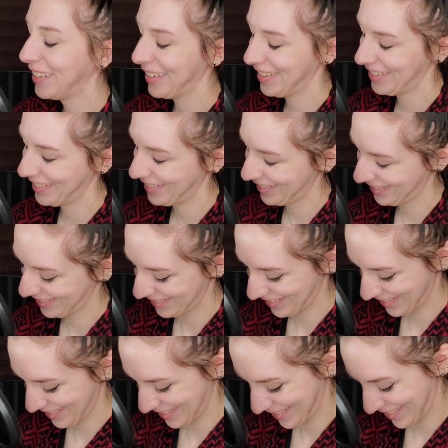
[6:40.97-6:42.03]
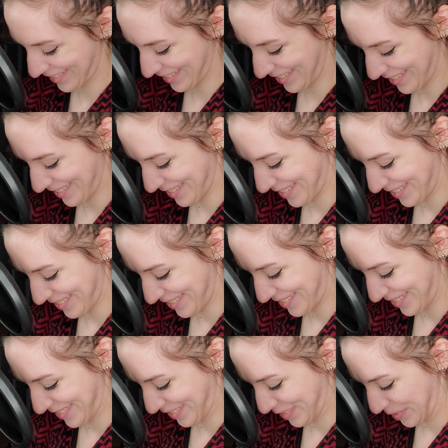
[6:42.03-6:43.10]

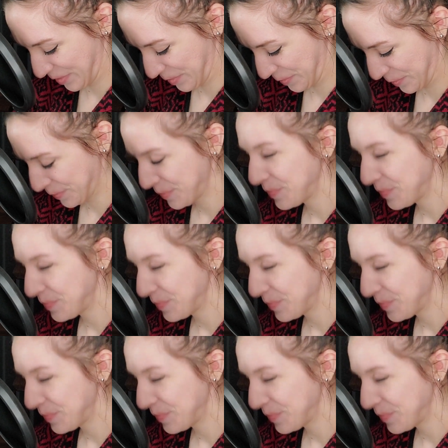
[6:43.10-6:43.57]
No one is speaking in this clip.